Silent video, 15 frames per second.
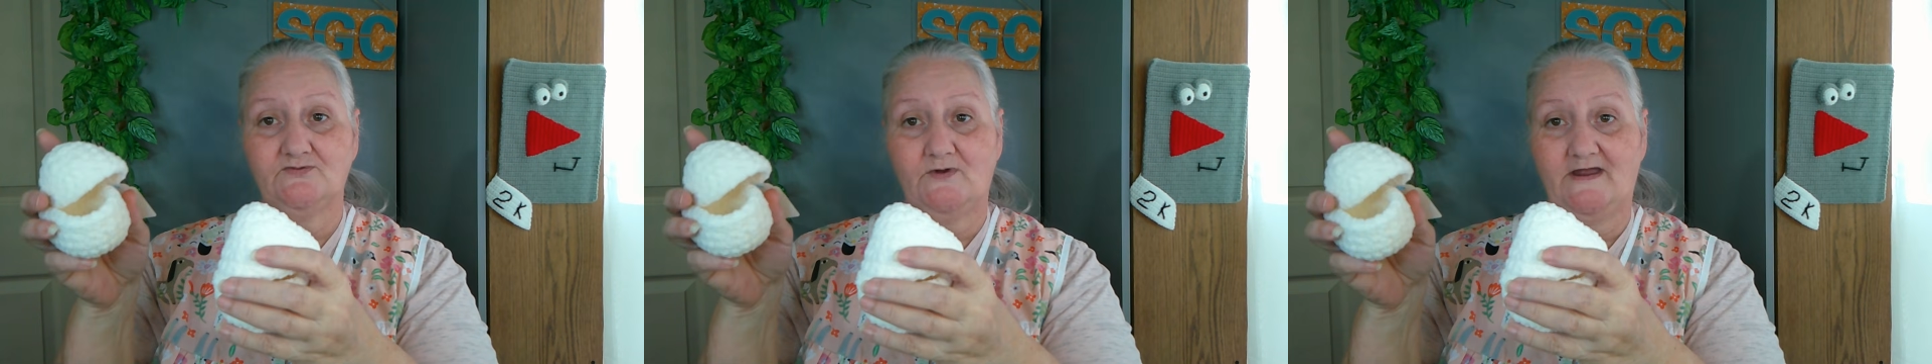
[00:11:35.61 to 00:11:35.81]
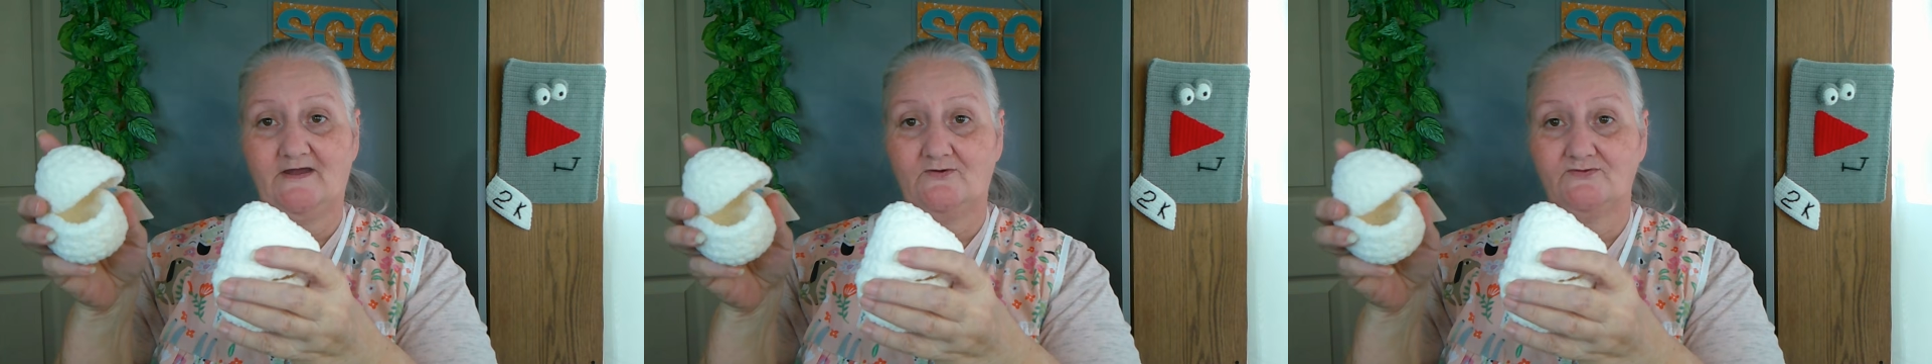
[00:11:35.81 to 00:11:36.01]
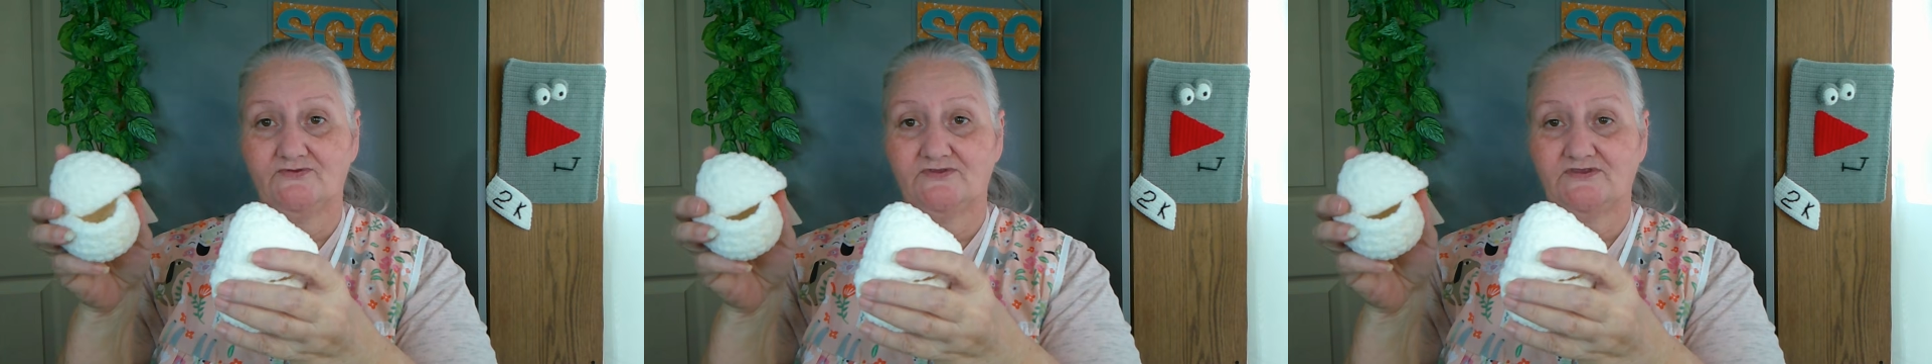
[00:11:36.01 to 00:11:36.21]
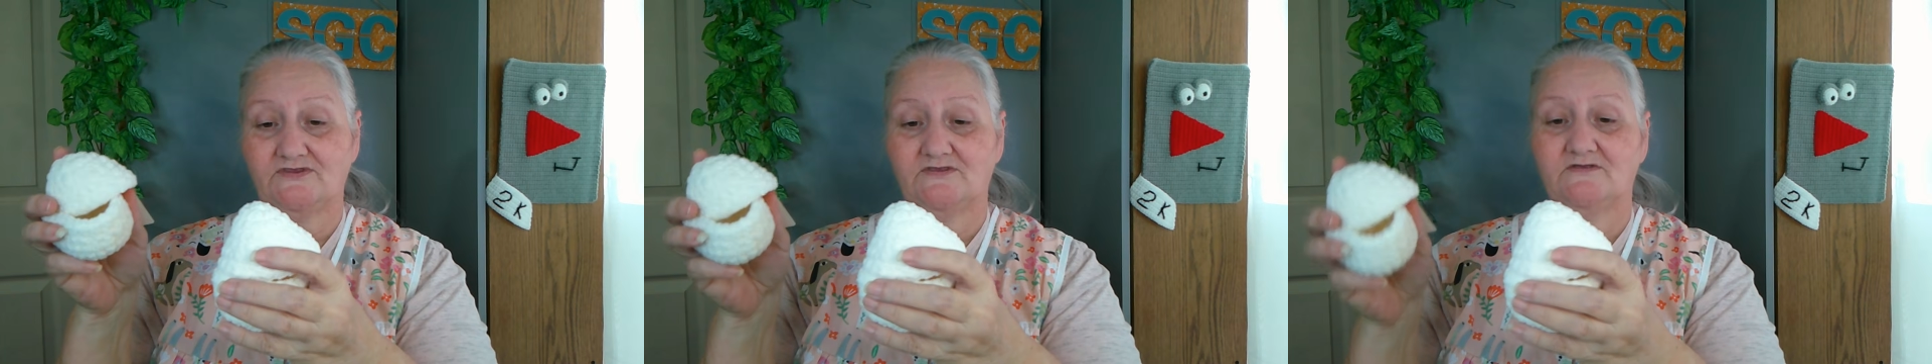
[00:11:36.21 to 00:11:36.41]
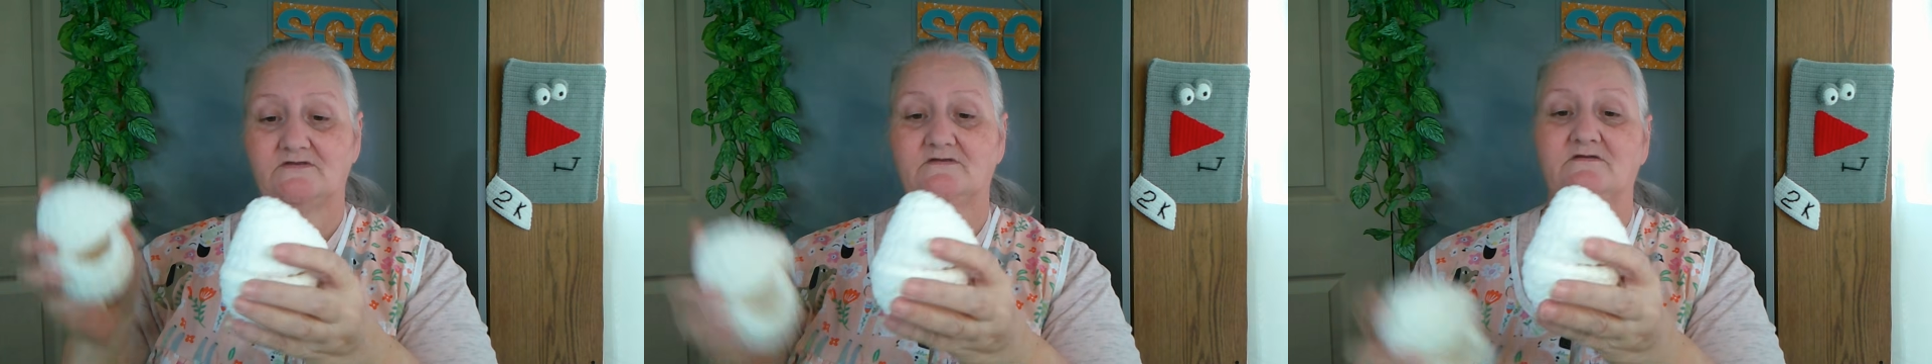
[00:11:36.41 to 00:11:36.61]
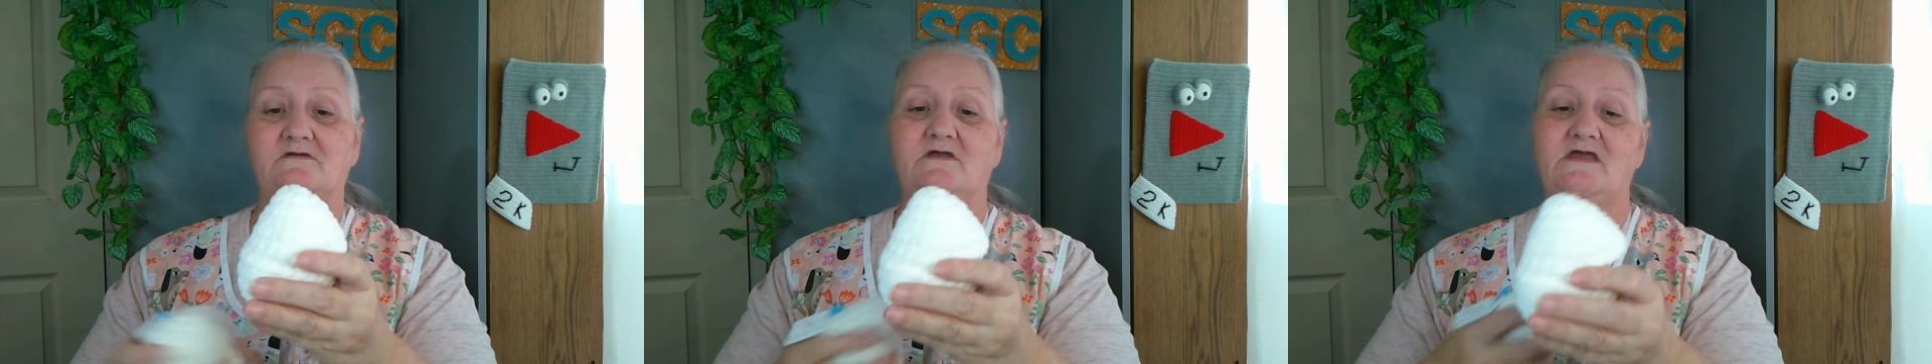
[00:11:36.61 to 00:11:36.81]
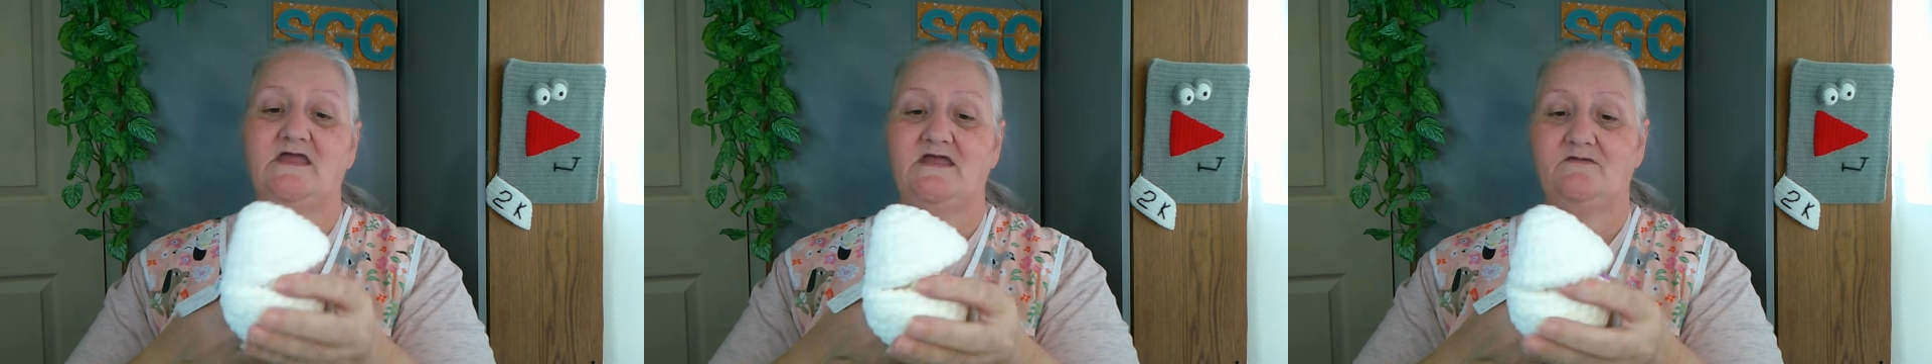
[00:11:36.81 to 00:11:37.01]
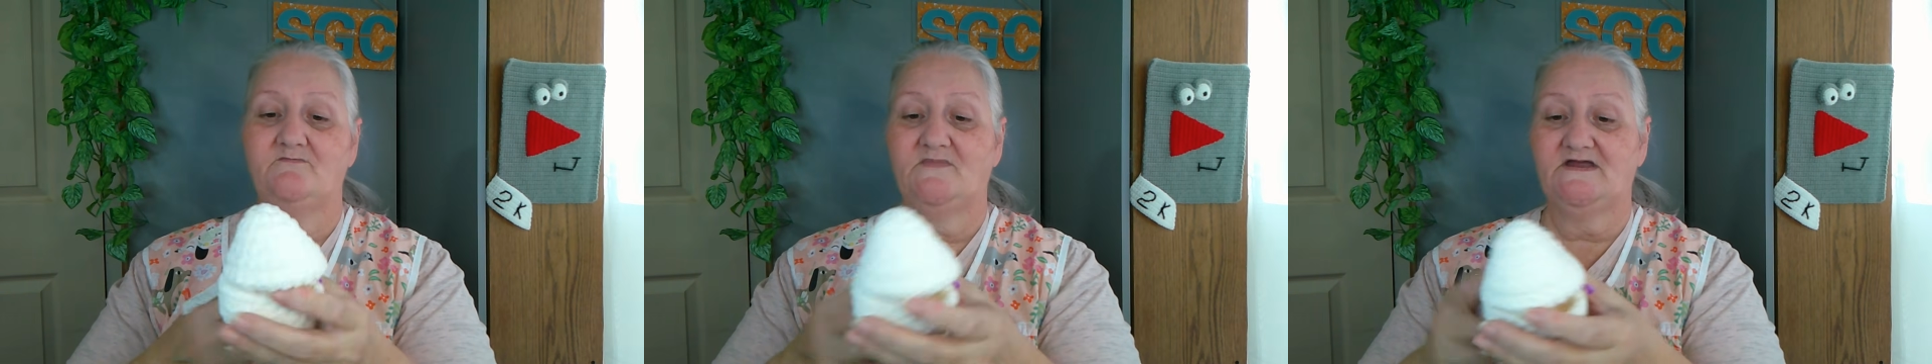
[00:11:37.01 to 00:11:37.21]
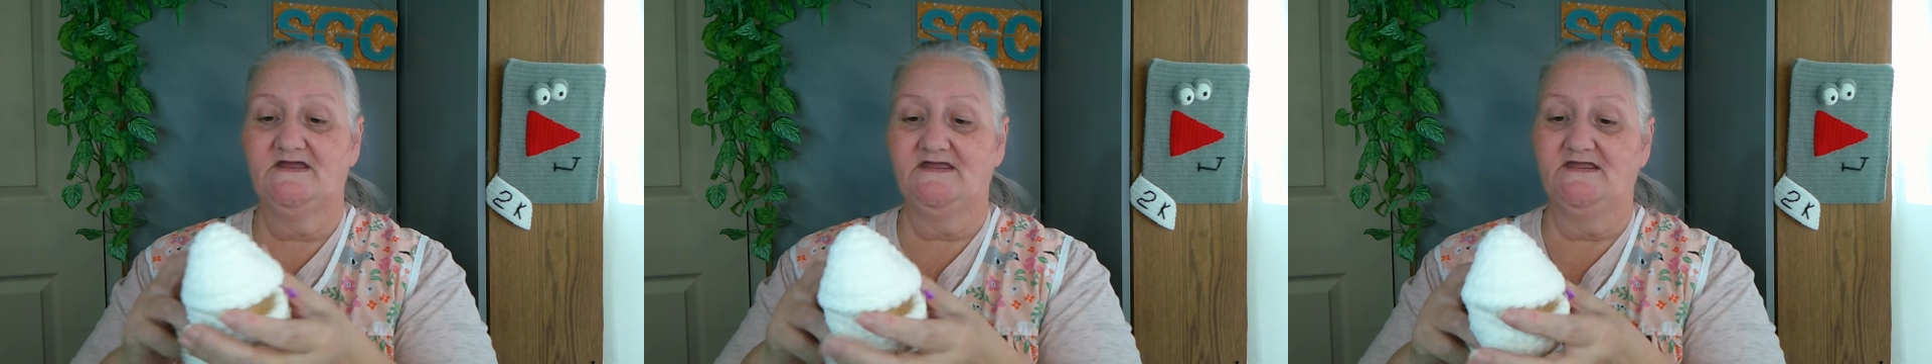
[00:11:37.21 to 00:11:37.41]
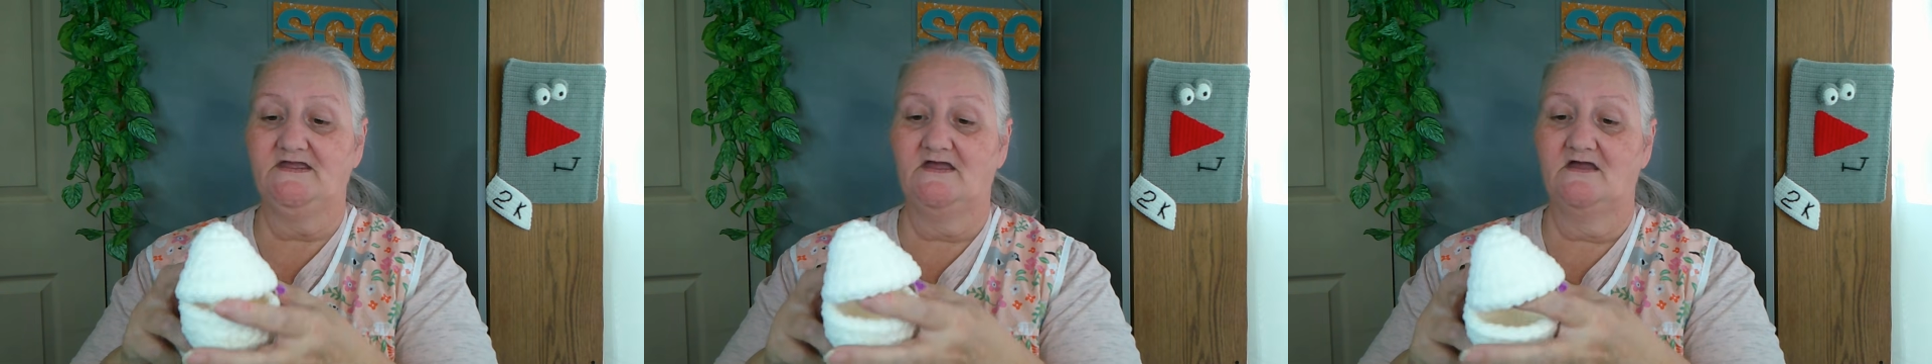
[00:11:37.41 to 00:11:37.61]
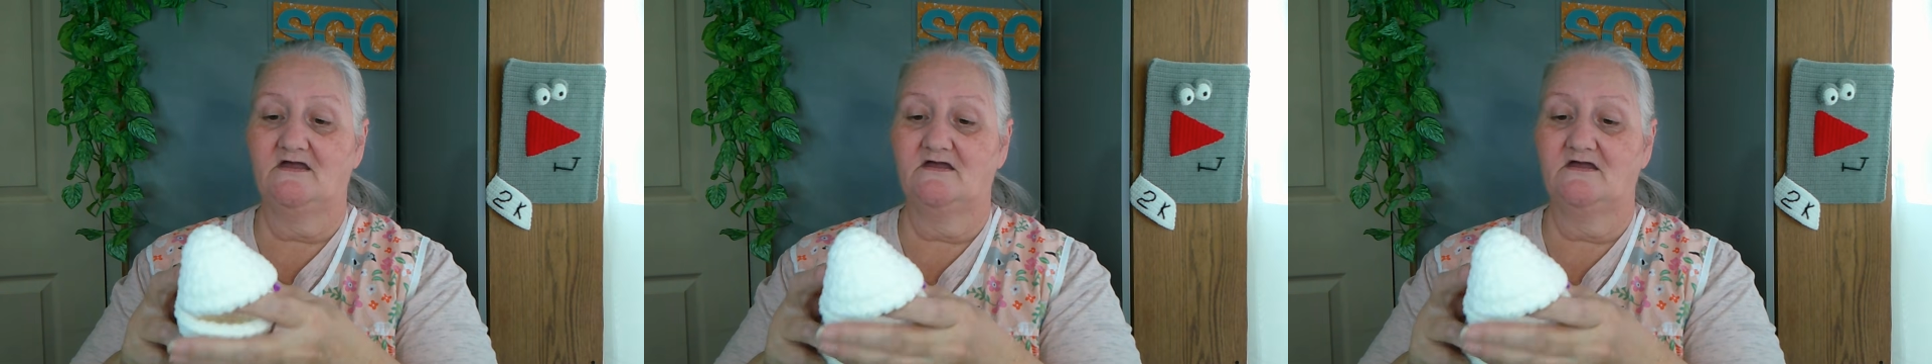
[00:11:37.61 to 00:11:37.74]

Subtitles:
rounds and my